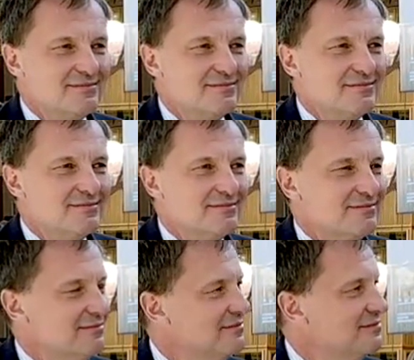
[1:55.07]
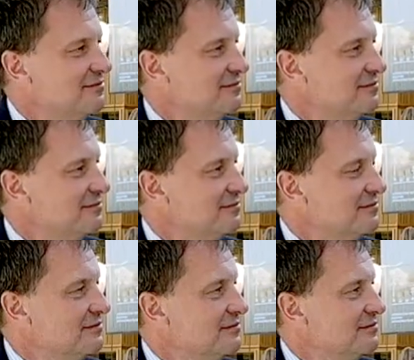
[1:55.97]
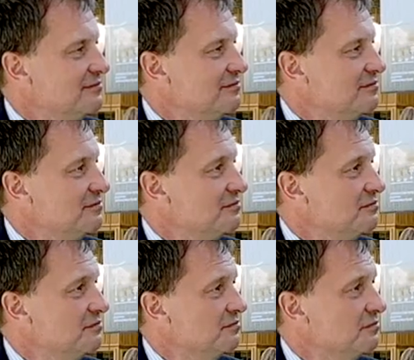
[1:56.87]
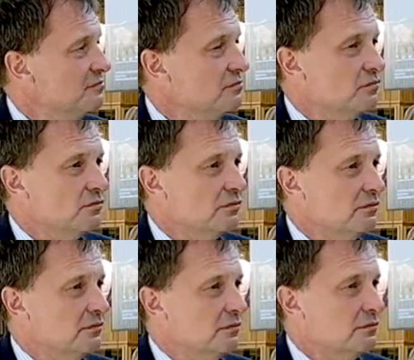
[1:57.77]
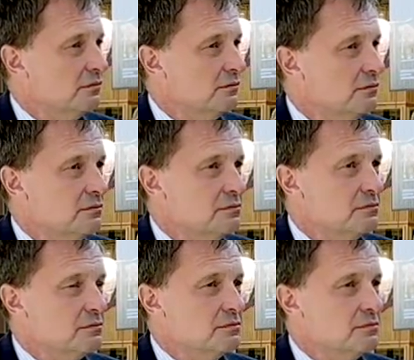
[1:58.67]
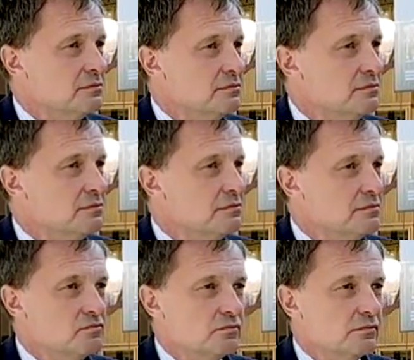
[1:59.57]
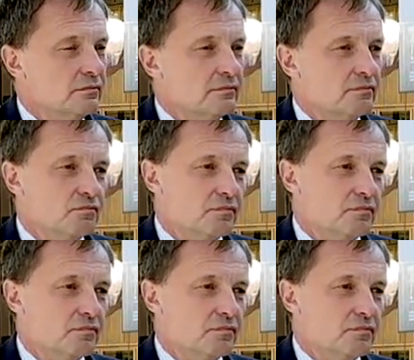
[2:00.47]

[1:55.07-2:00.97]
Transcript: The person shown says nothing.